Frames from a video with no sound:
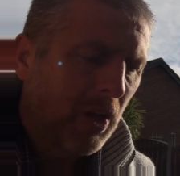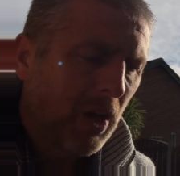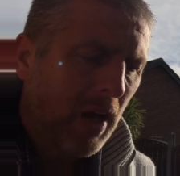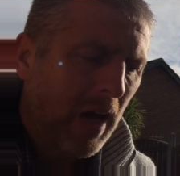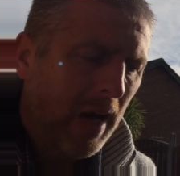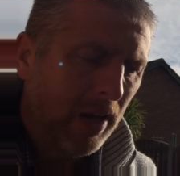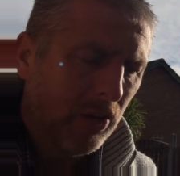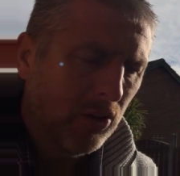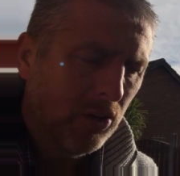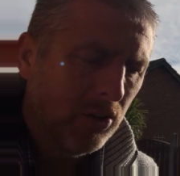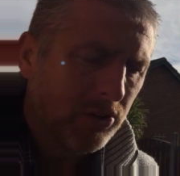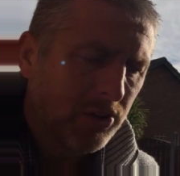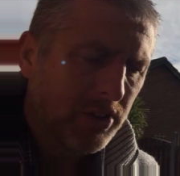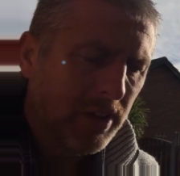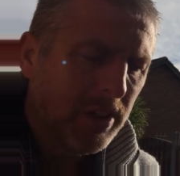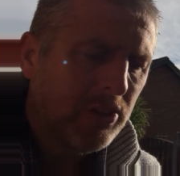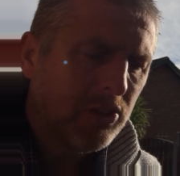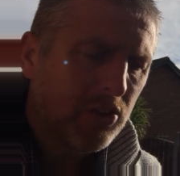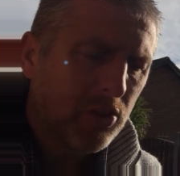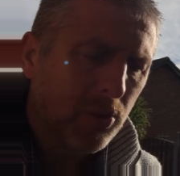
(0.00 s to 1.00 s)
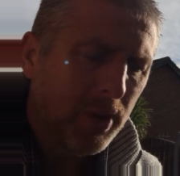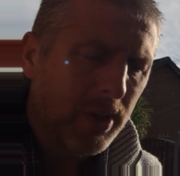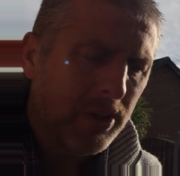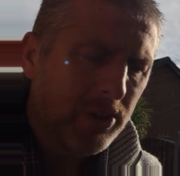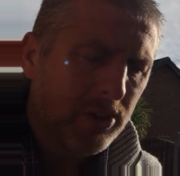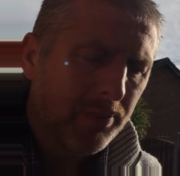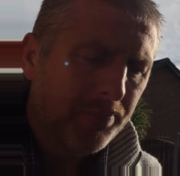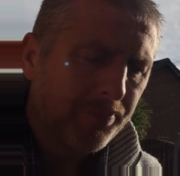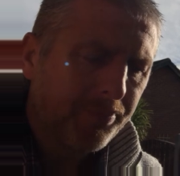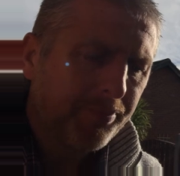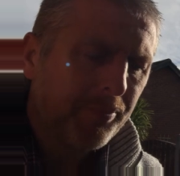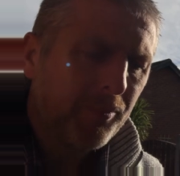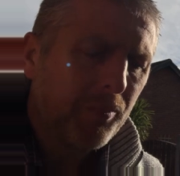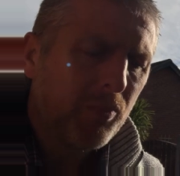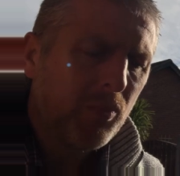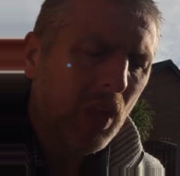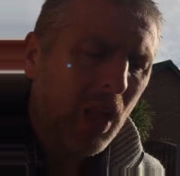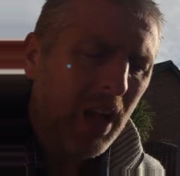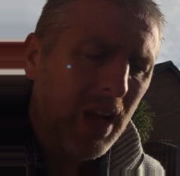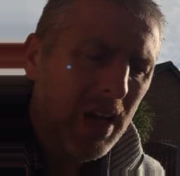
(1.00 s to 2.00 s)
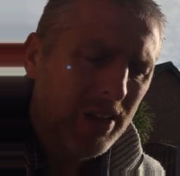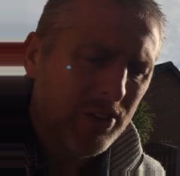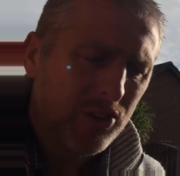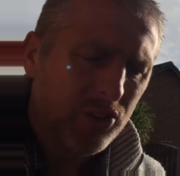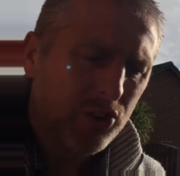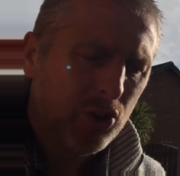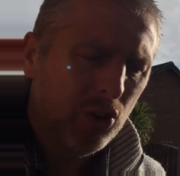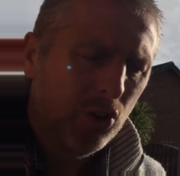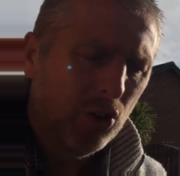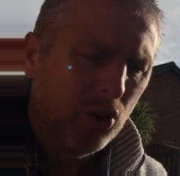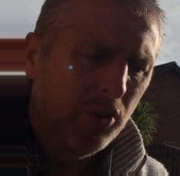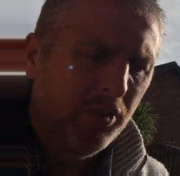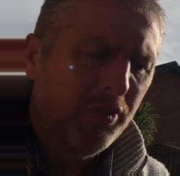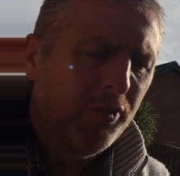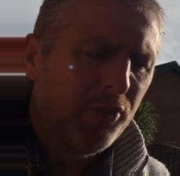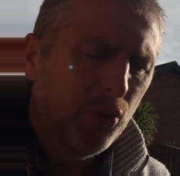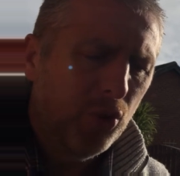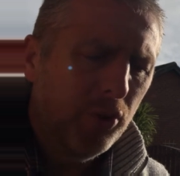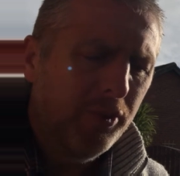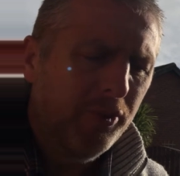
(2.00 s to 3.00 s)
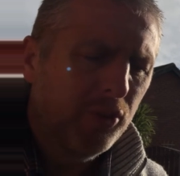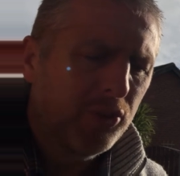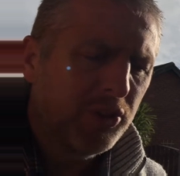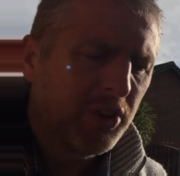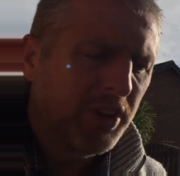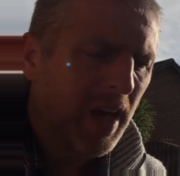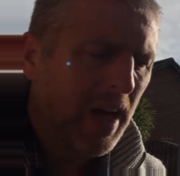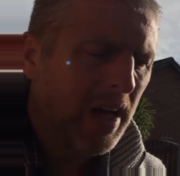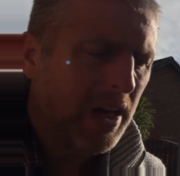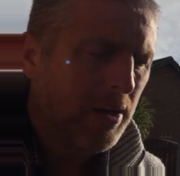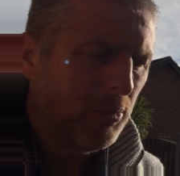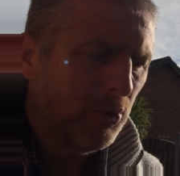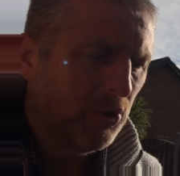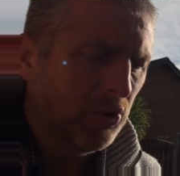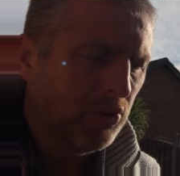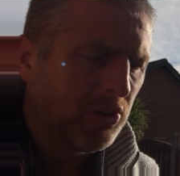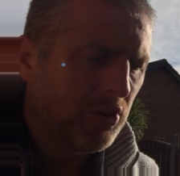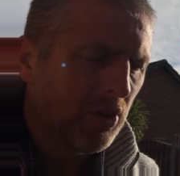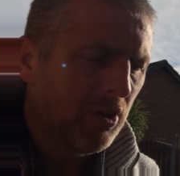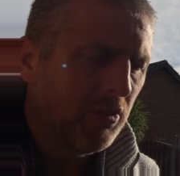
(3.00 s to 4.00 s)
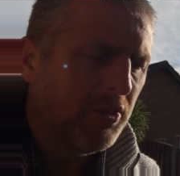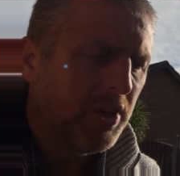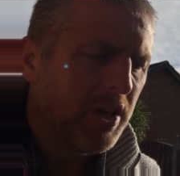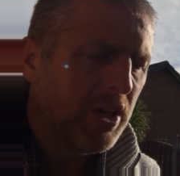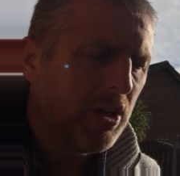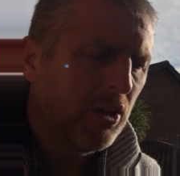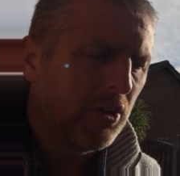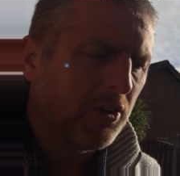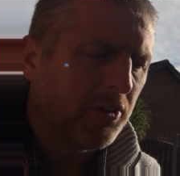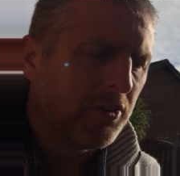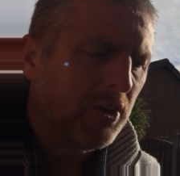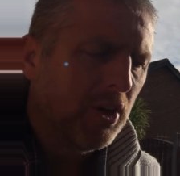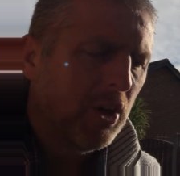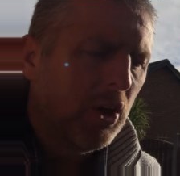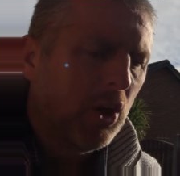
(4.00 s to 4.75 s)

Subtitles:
I looked into it and saw four-footed animals of the earth,